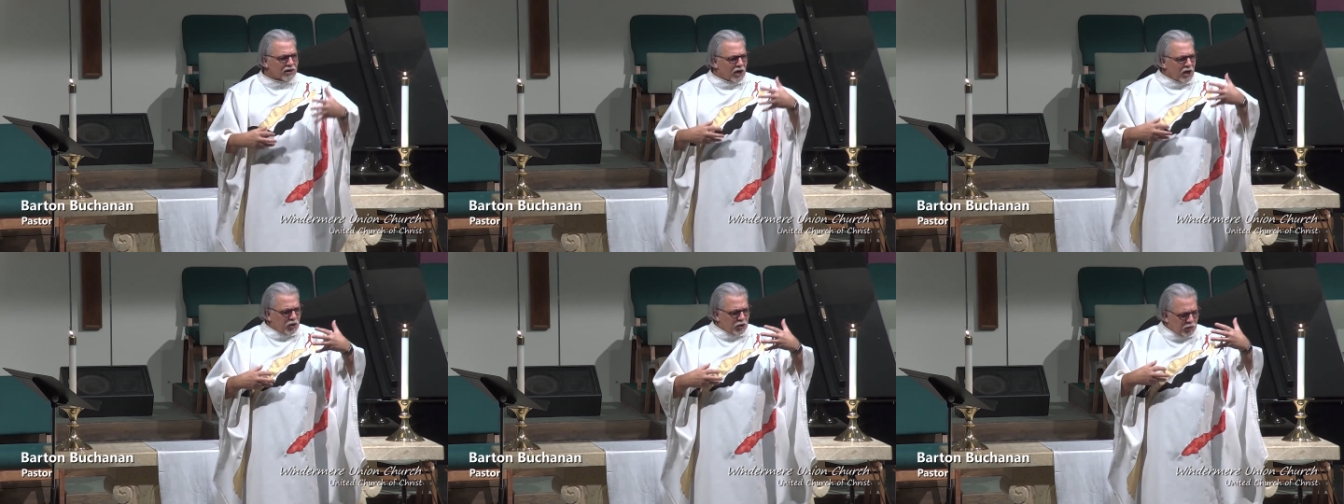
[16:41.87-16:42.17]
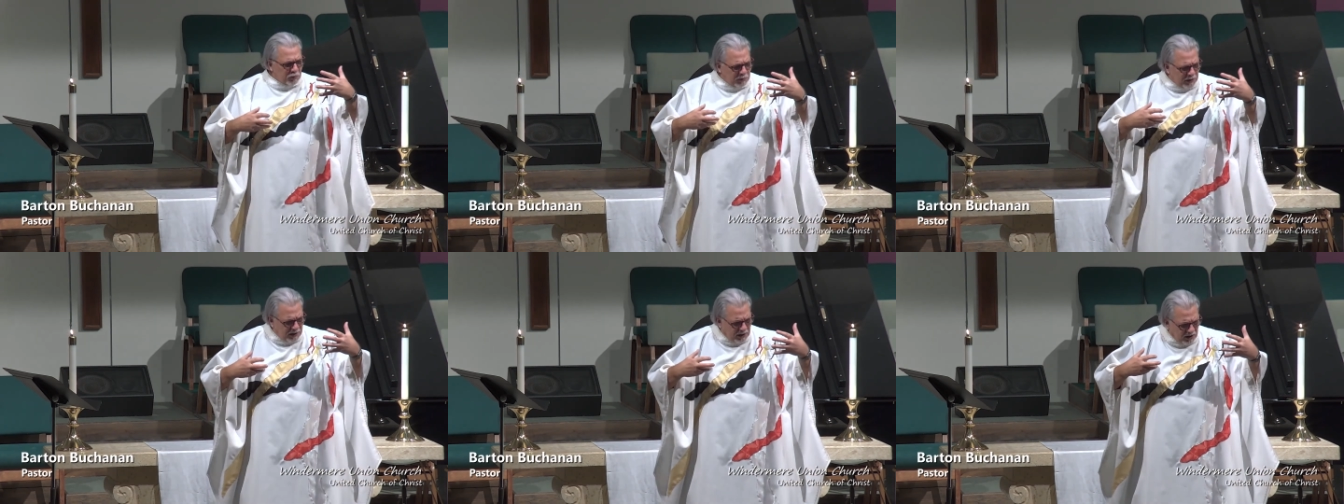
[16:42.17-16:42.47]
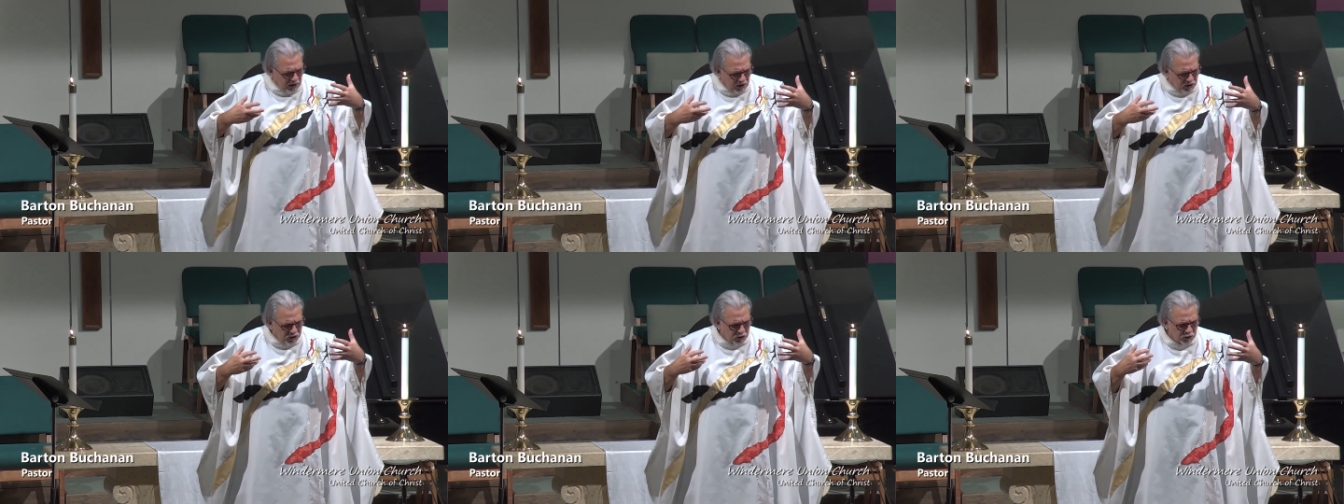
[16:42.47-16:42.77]
to, be,
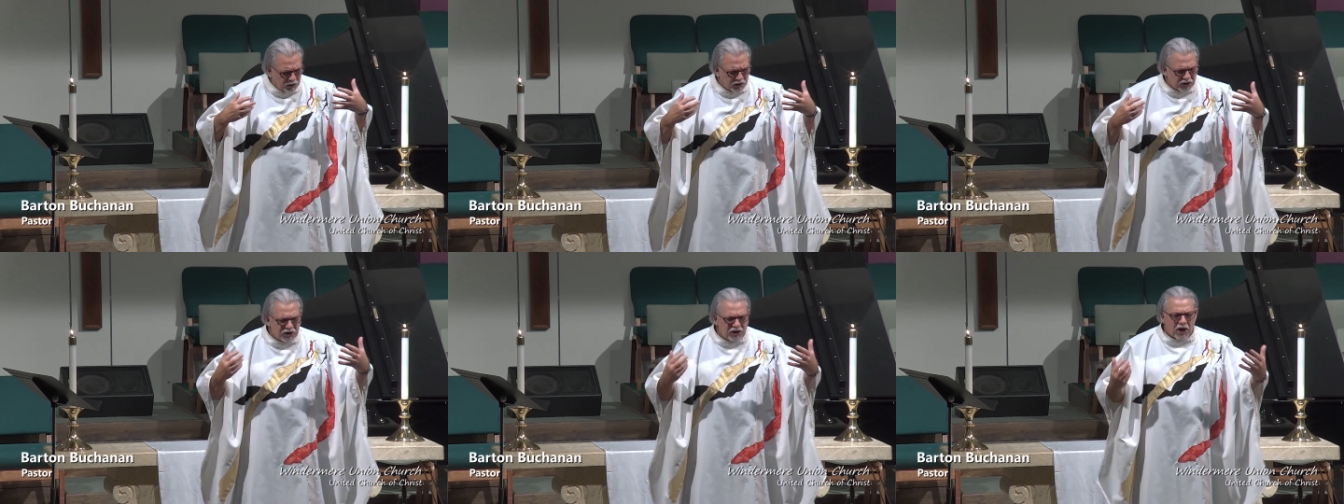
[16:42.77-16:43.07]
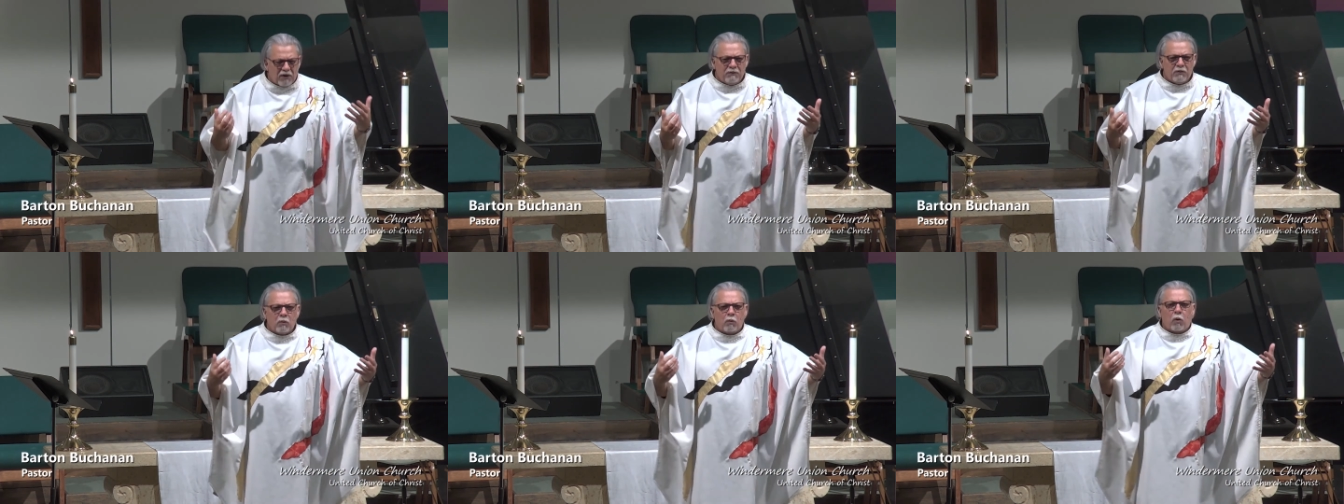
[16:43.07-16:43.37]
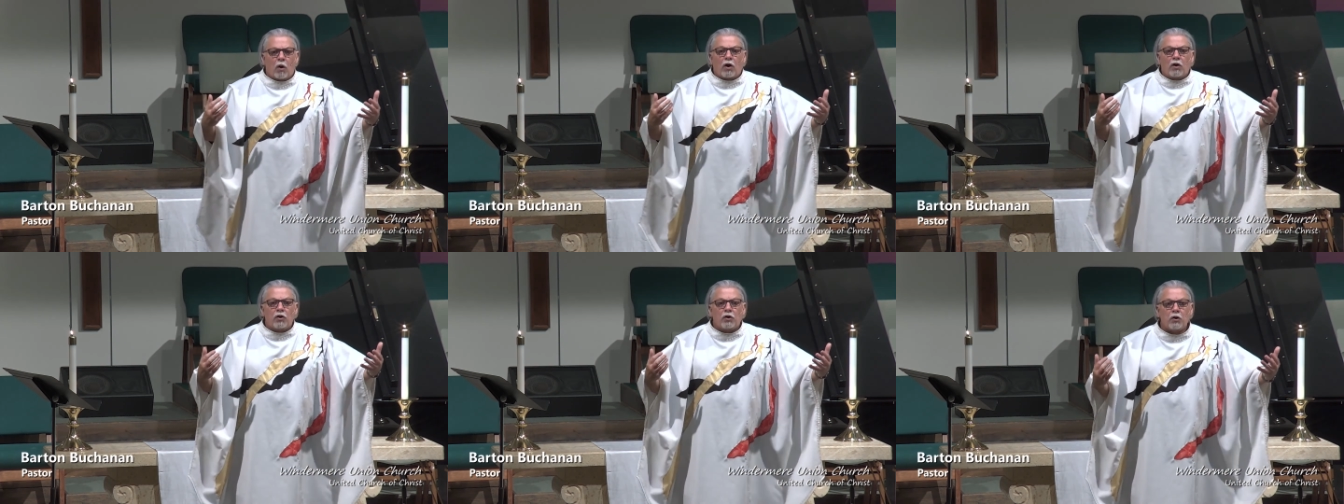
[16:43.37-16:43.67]
to discover
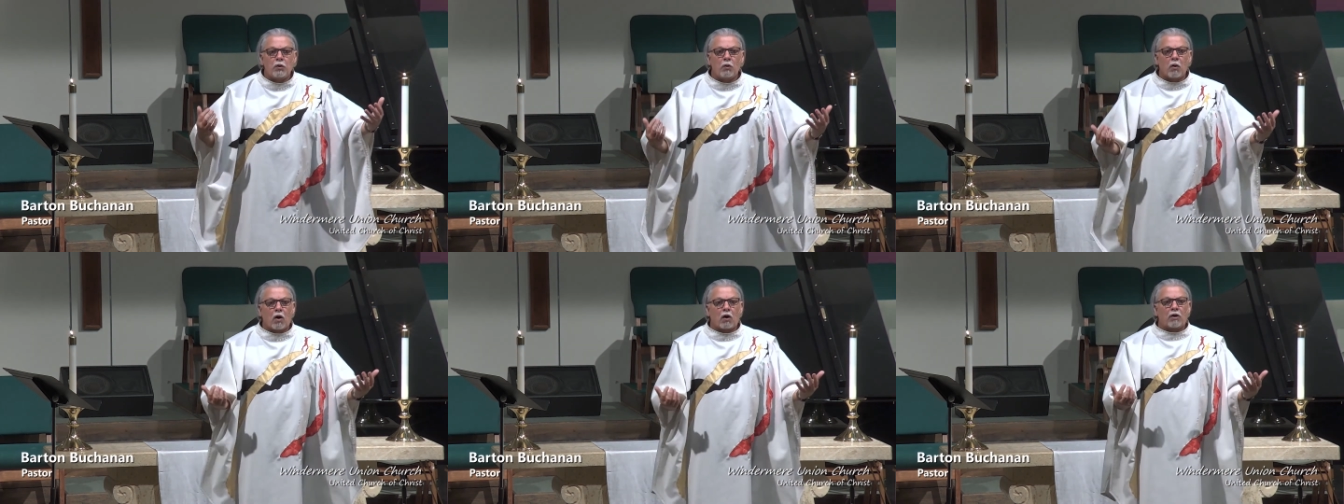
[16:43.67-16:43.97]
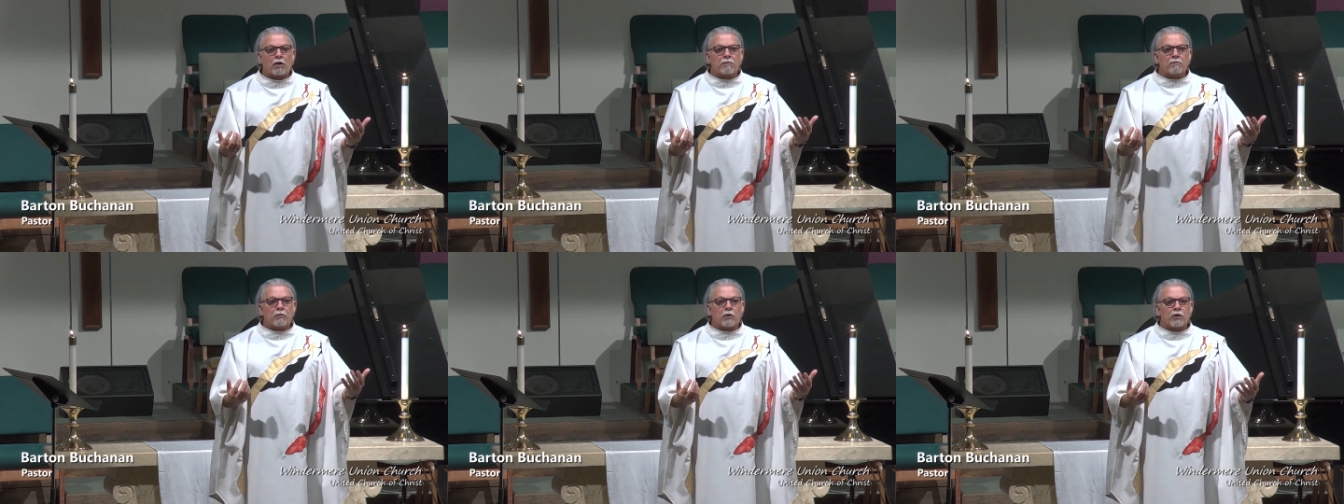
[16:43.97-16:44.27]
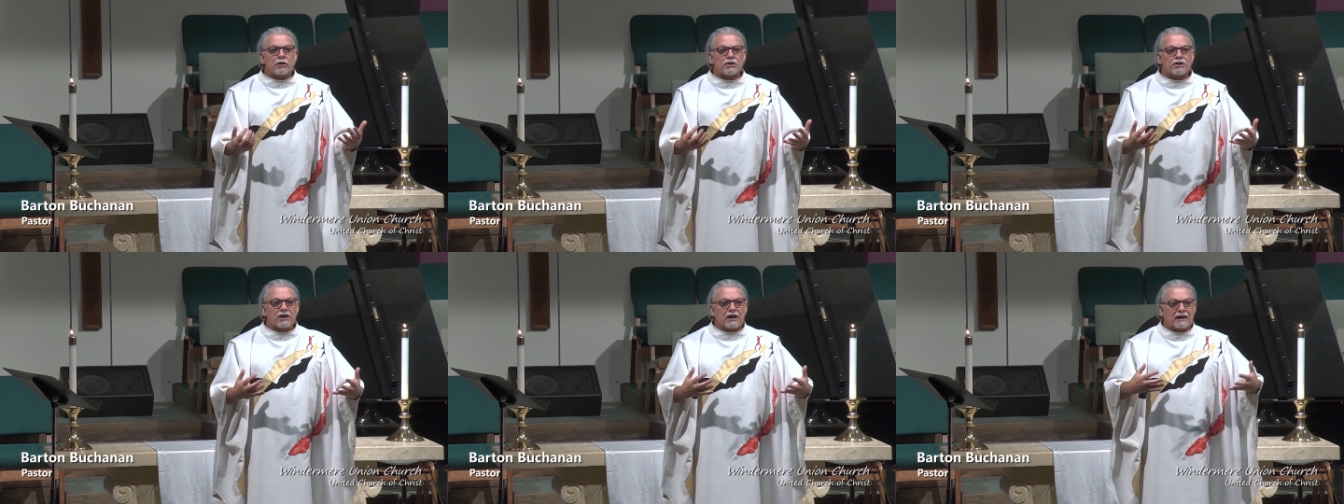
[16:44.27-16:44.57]
what you are
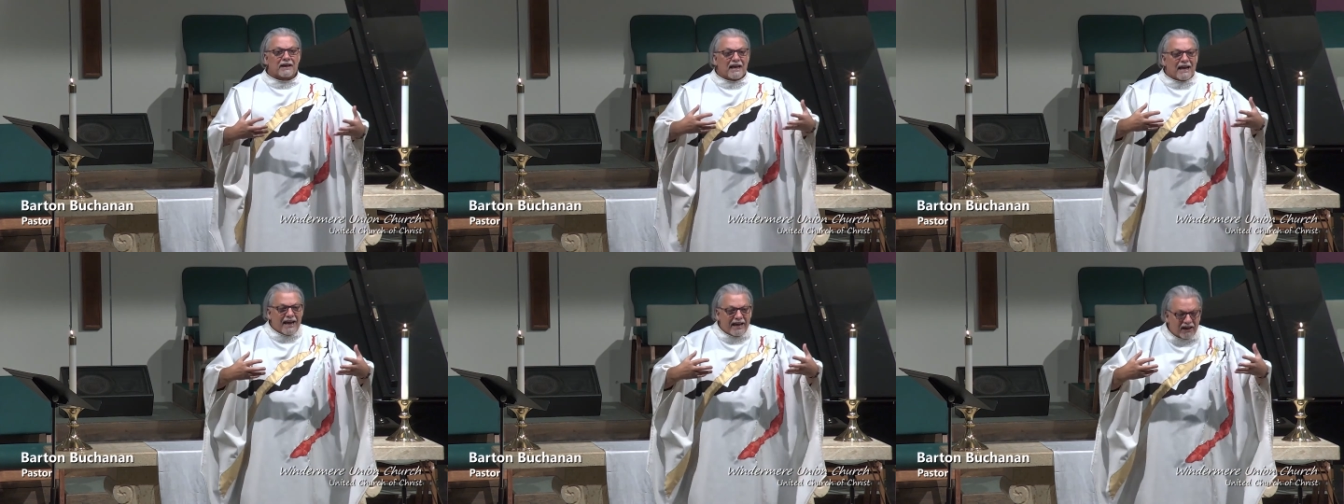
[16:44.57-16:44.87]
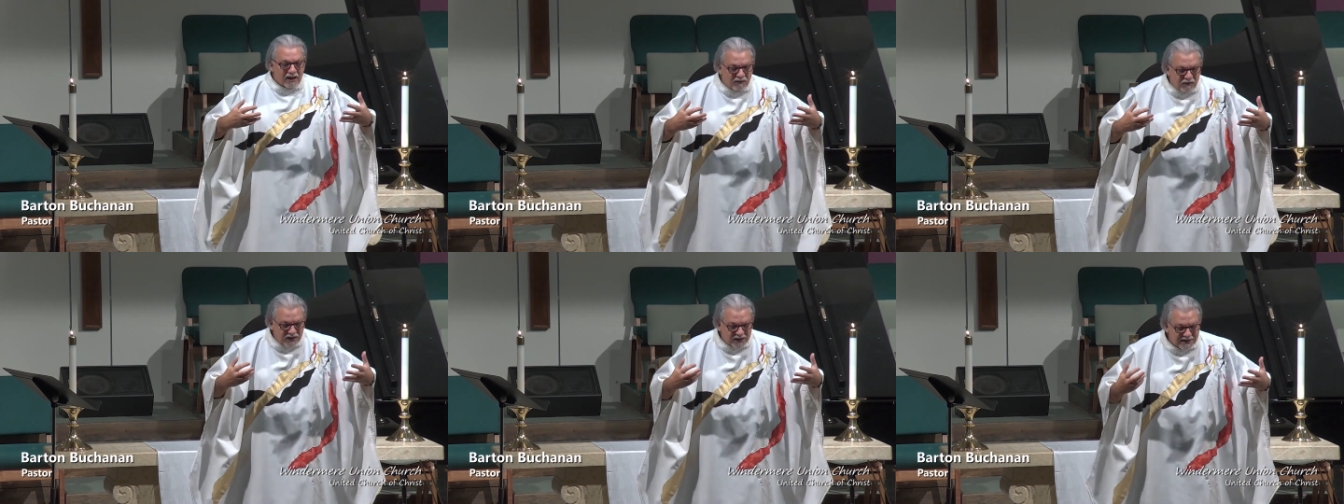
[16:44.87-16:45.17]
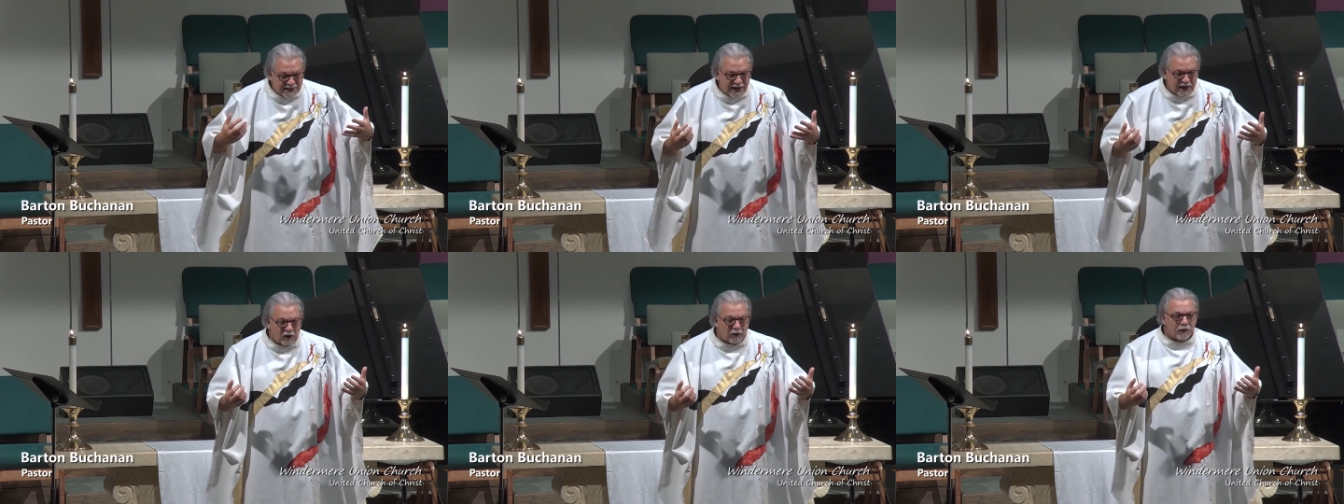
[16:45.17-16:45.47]
immersed in, and if it's
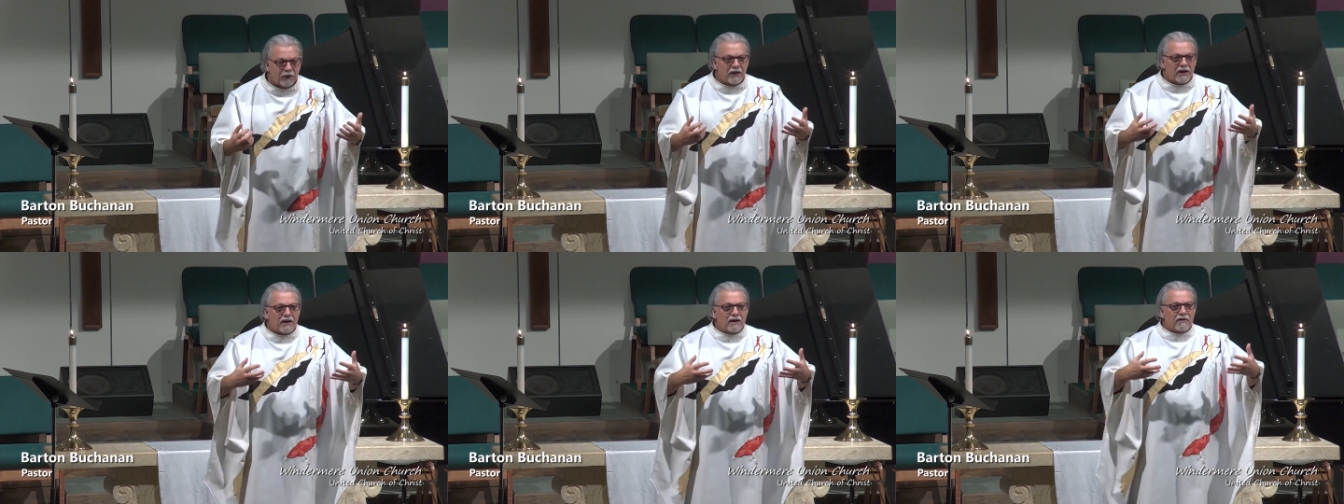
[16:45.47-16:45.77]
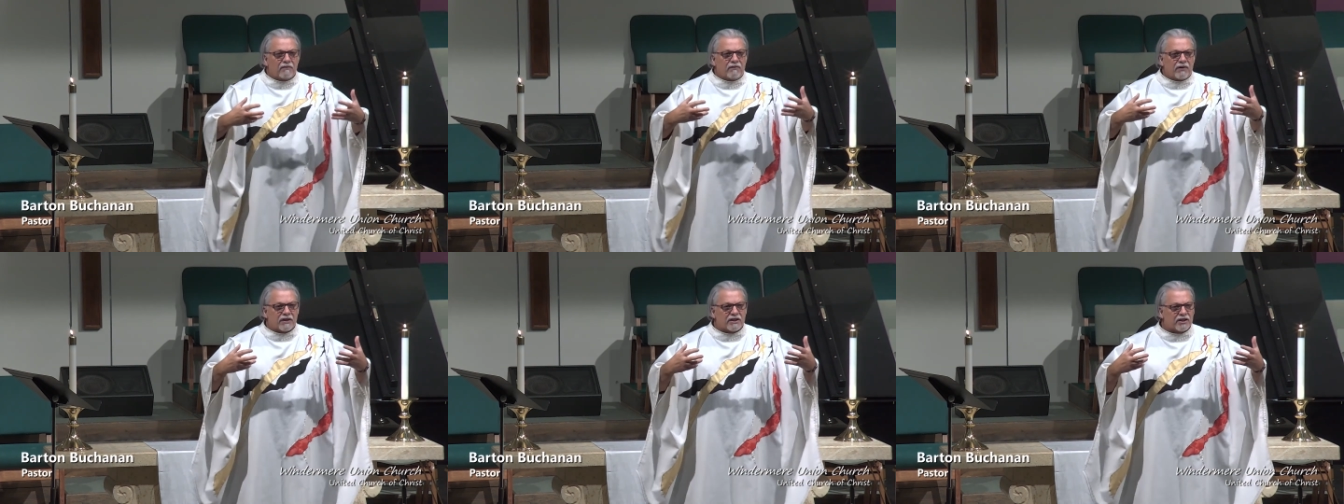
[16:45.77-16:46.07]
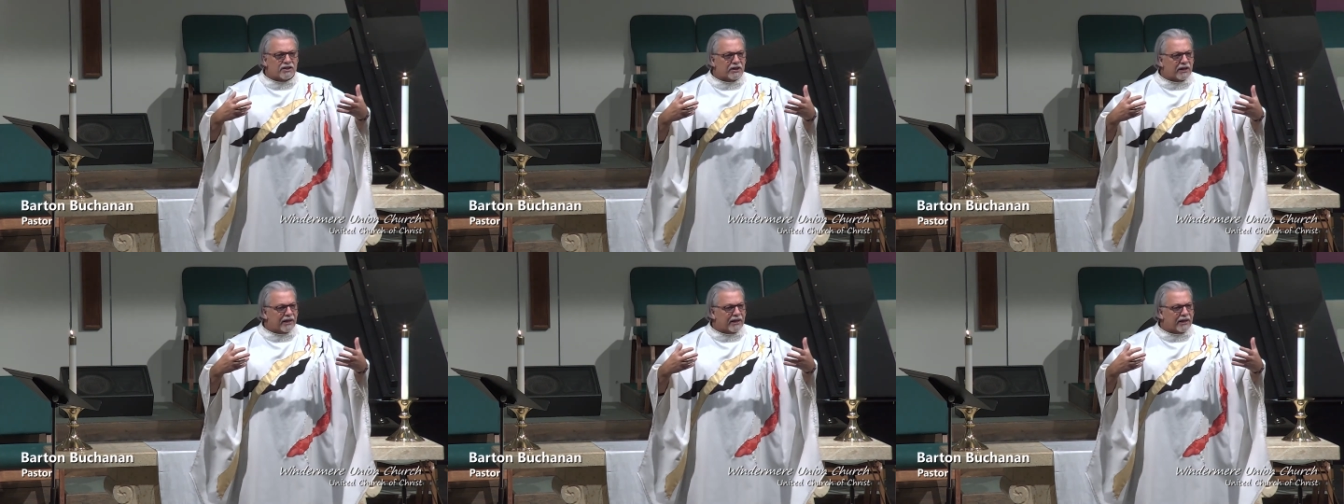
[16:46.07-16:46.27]
healthy and if it's,